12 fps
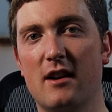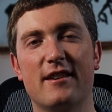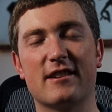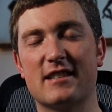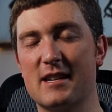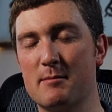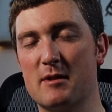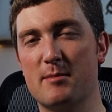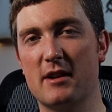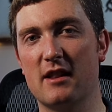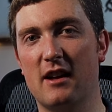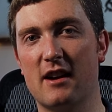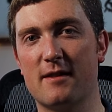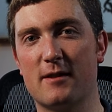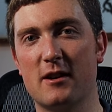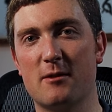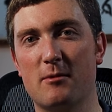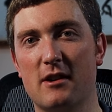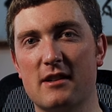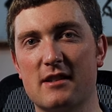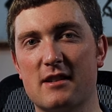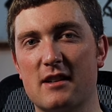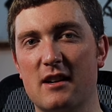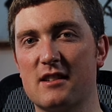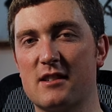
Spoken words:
There seemed to be a lot of good ones,